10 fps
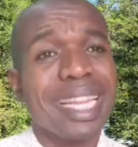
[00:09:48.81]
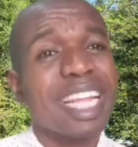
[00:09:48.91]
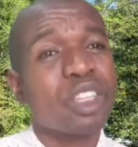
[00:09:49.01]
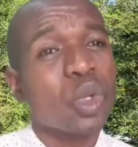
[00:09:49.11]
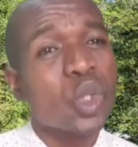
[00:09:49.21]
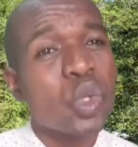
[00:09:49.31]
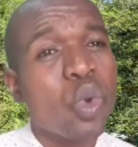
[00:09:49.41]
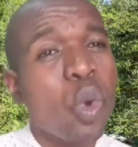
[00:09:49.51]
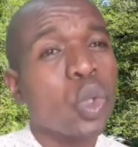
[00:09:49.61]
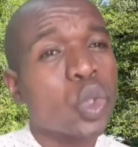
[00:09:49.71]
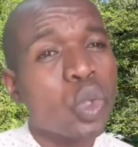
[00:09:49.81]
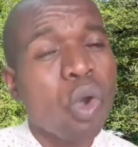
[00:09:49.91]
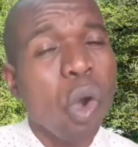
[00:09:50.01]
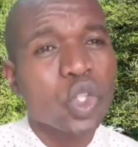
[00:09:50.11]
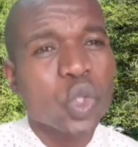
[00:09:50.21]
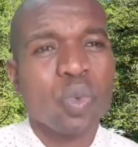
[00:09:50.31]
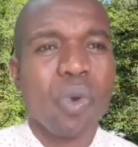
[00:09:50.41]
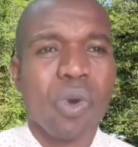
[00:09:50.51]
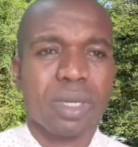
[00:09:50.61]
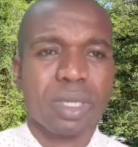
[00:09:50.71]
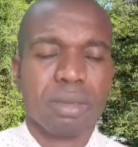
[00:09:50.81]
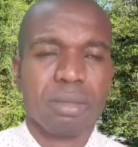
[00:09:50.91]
Let us go to God's word.